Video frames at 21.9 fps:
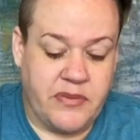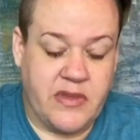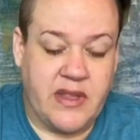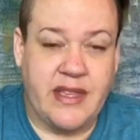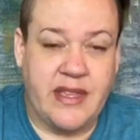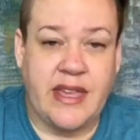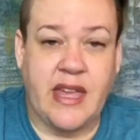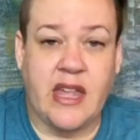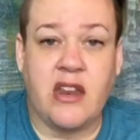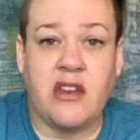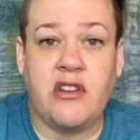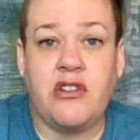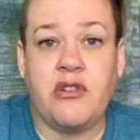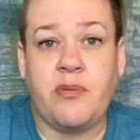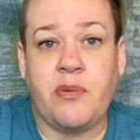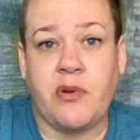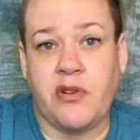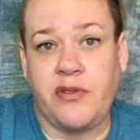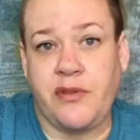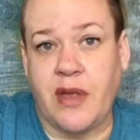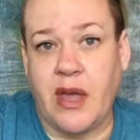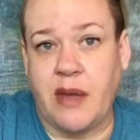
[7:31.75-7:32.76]
get a new
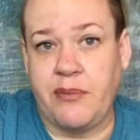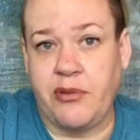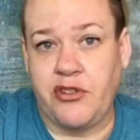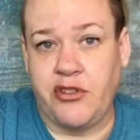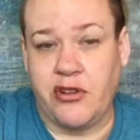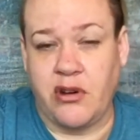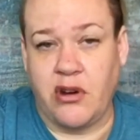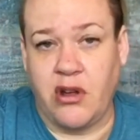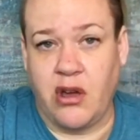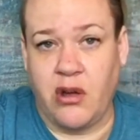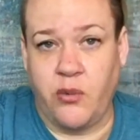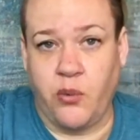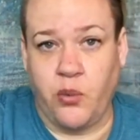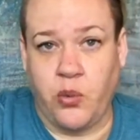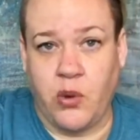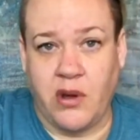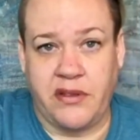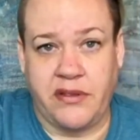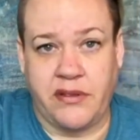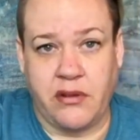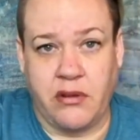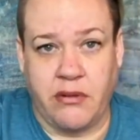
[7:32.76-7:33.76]
perception on
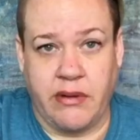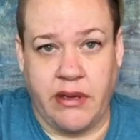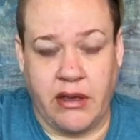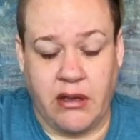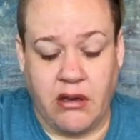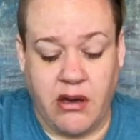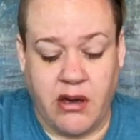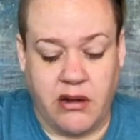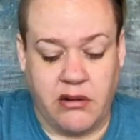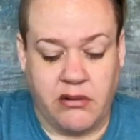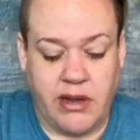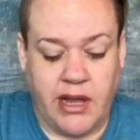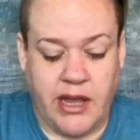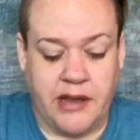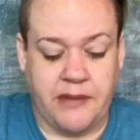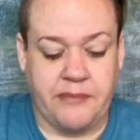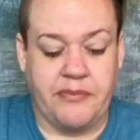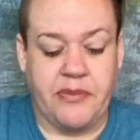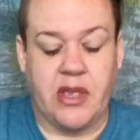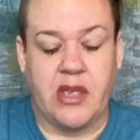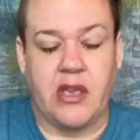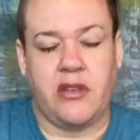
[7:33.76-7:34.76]
what's going on, okay?